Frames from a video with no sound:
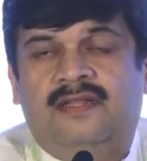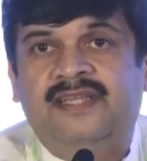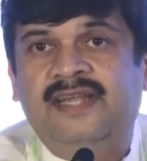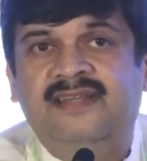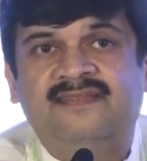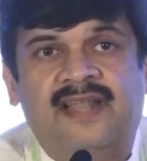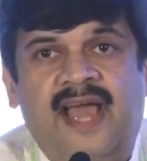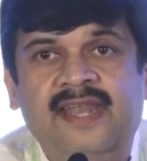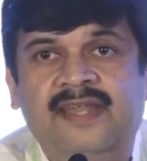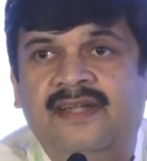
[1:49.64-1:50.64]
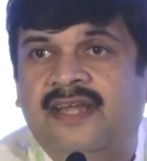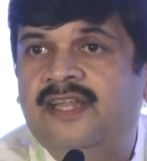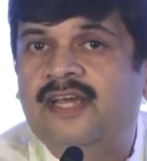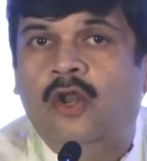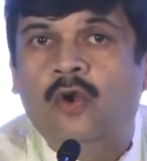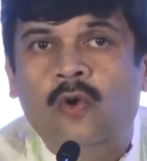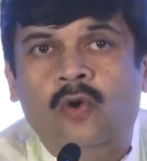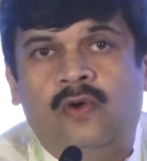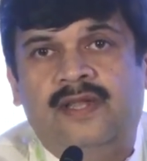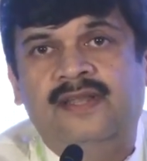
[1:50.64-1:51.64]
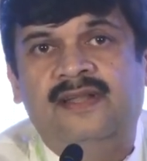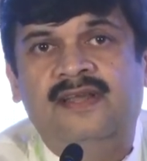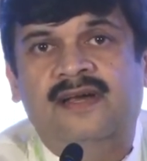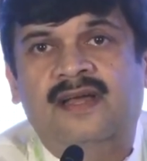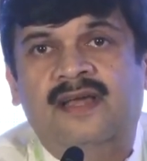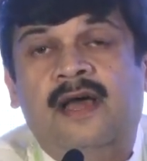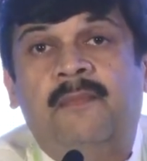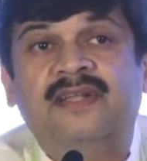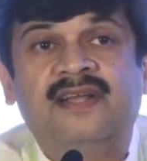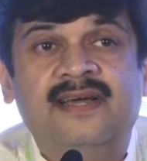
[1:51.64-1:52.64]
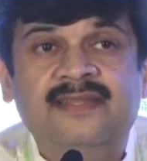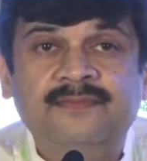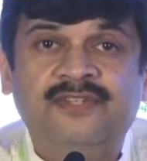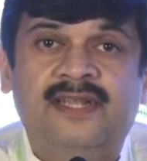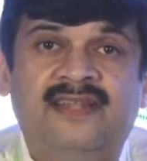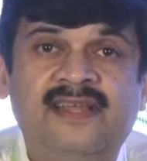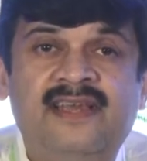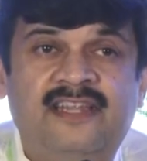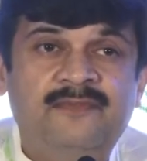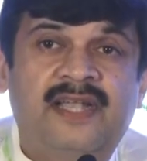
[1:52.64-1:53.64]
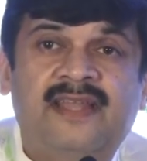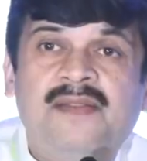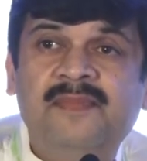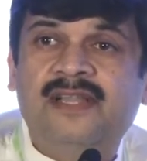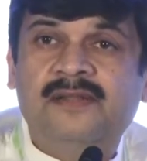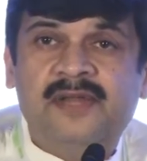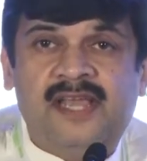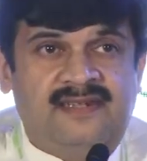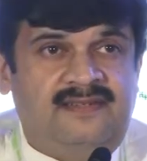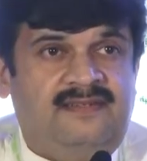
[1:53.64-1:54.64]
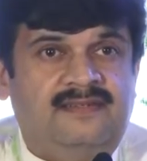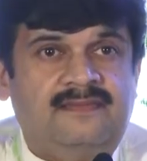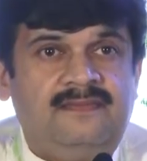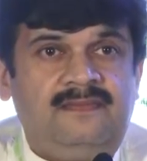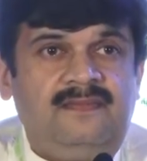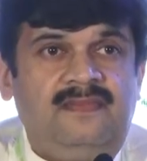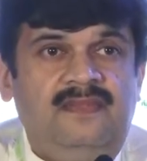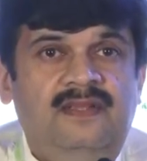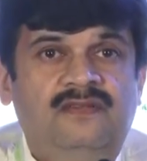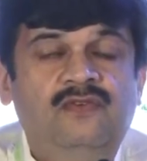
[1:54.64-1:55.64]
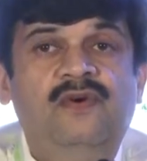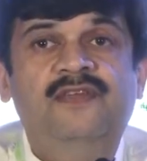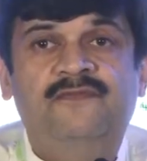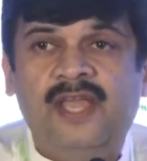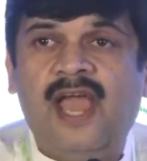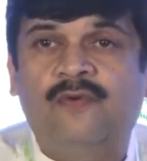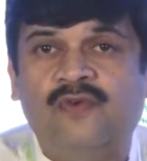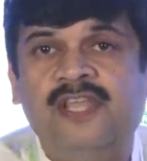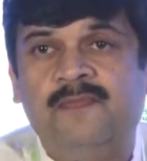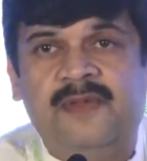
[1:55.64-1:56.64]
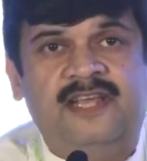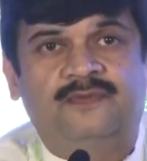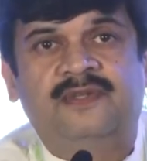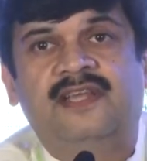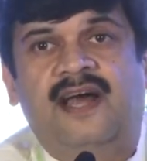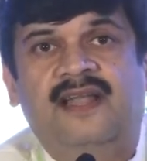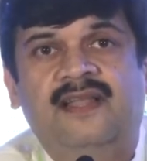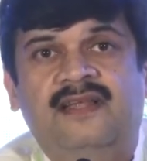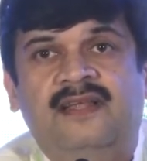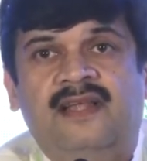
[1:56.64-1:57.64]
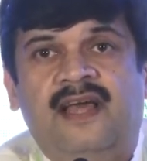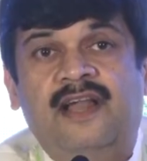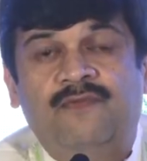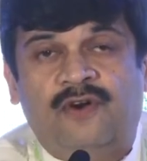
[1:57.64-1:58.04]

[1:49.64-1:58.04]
The yield is a 9-year, 10-year low in India, but the consumption has increased by 10 million bales. So if we have to keep pace with that, and